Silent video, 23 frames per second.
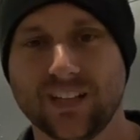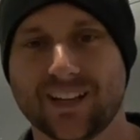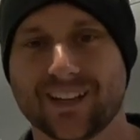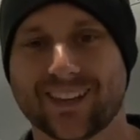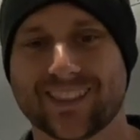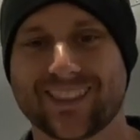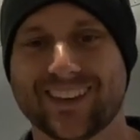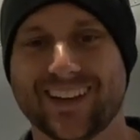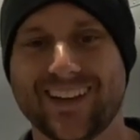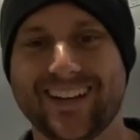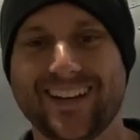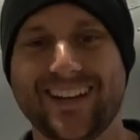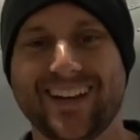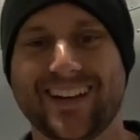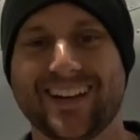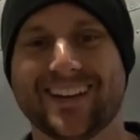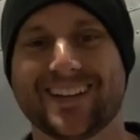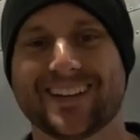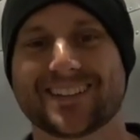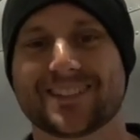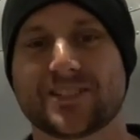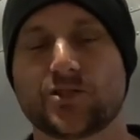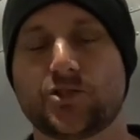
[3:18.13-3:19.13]
They
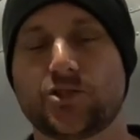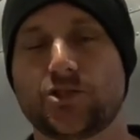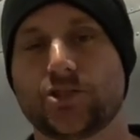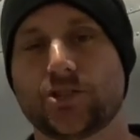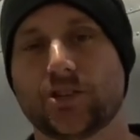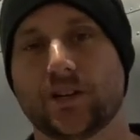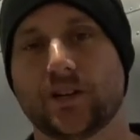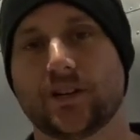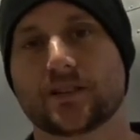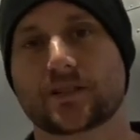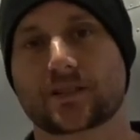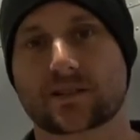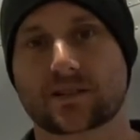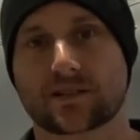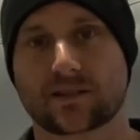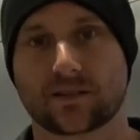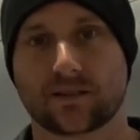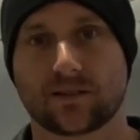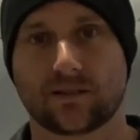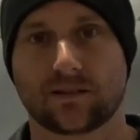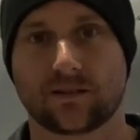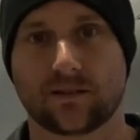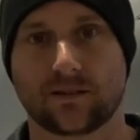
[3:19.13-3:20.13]
had just
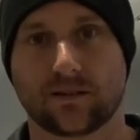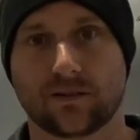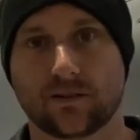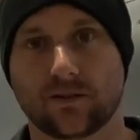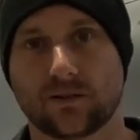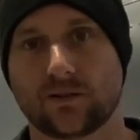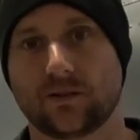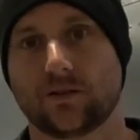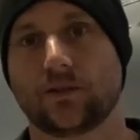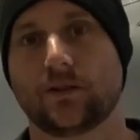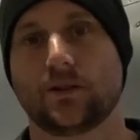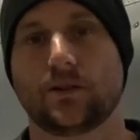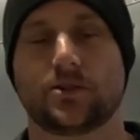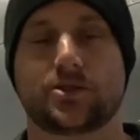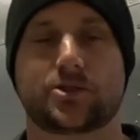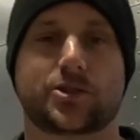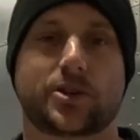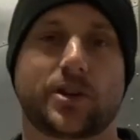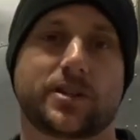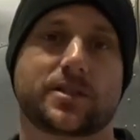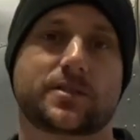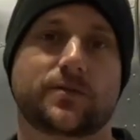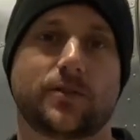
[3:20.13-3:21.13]

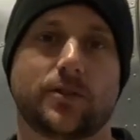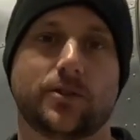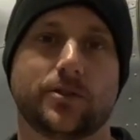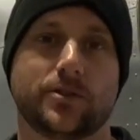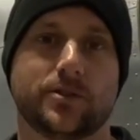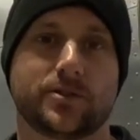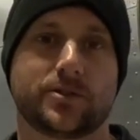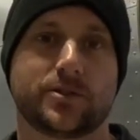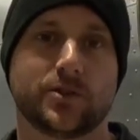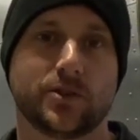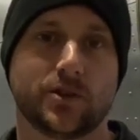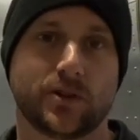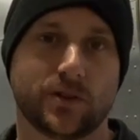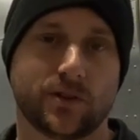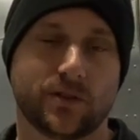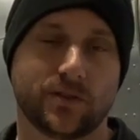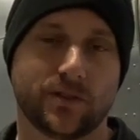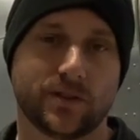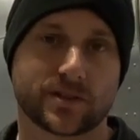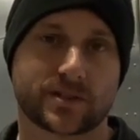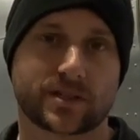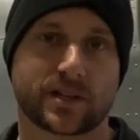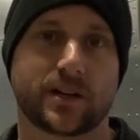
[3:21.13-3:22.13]
transferred
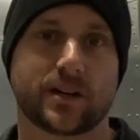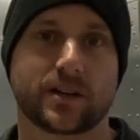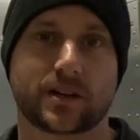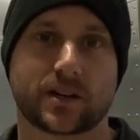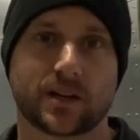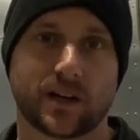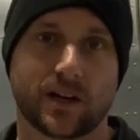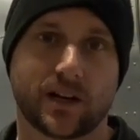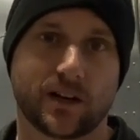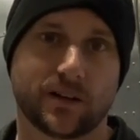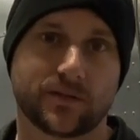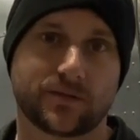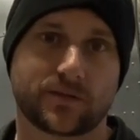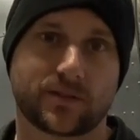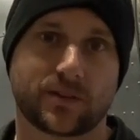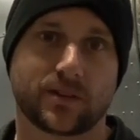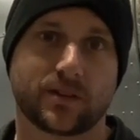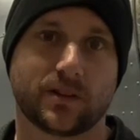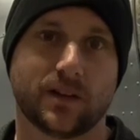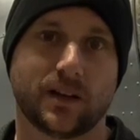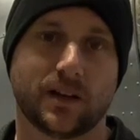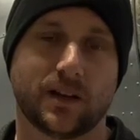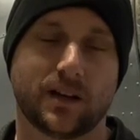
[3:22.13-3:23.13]
this aircraft
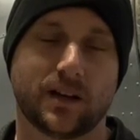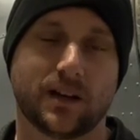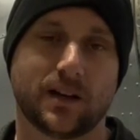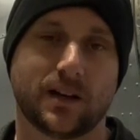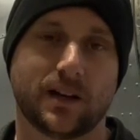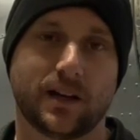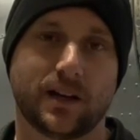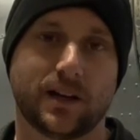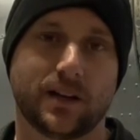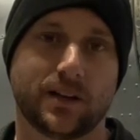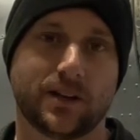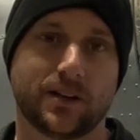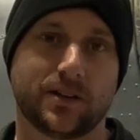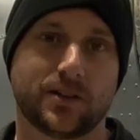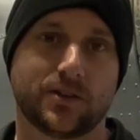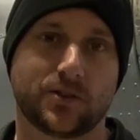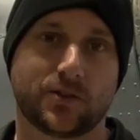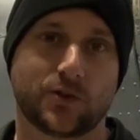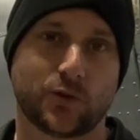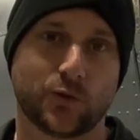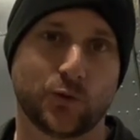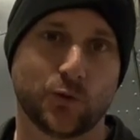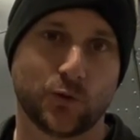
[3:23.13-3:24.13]

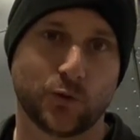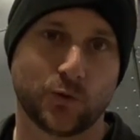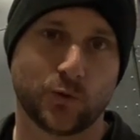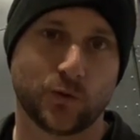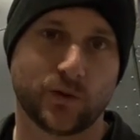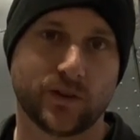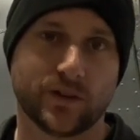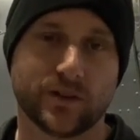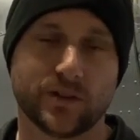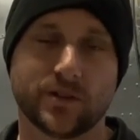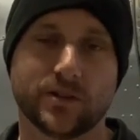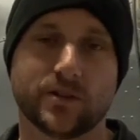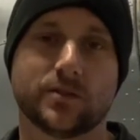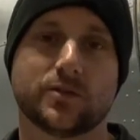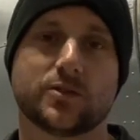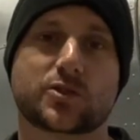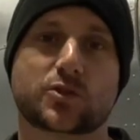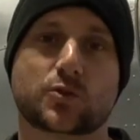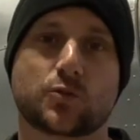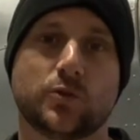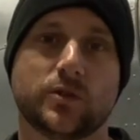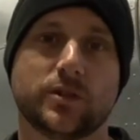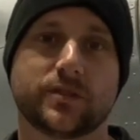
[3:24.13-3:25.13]
to the
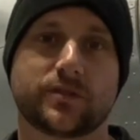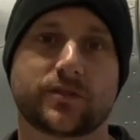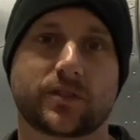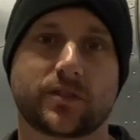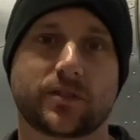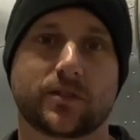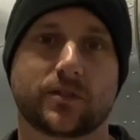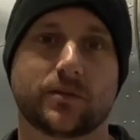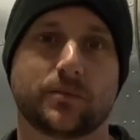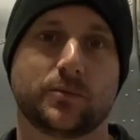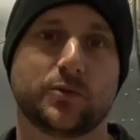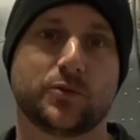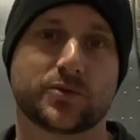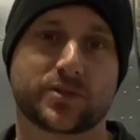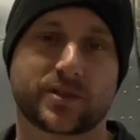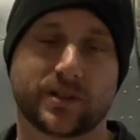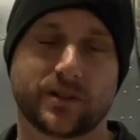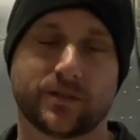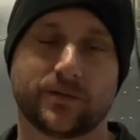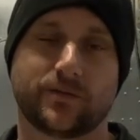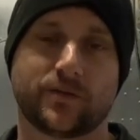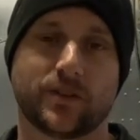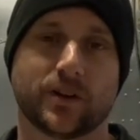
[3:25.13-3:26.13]
Swift
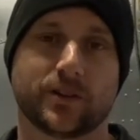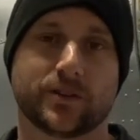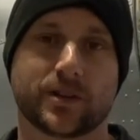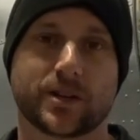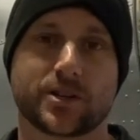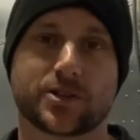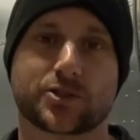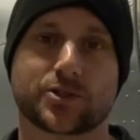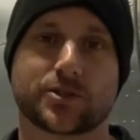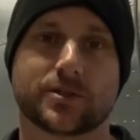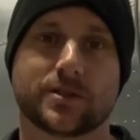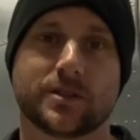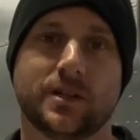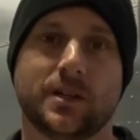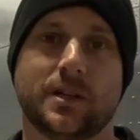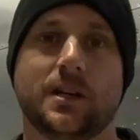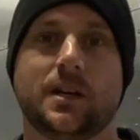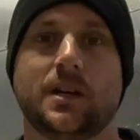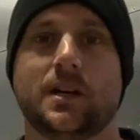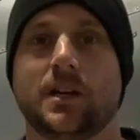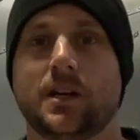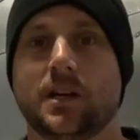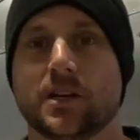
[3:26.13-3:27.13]
Museum Foundation.
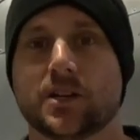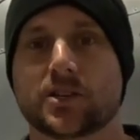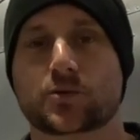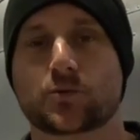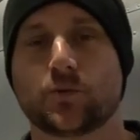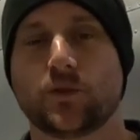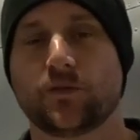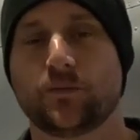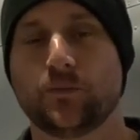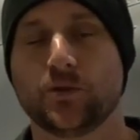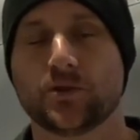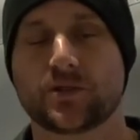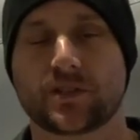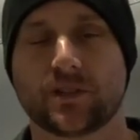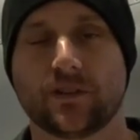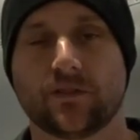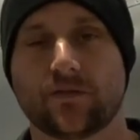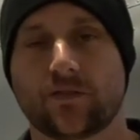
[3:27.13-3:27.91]
Swift Museum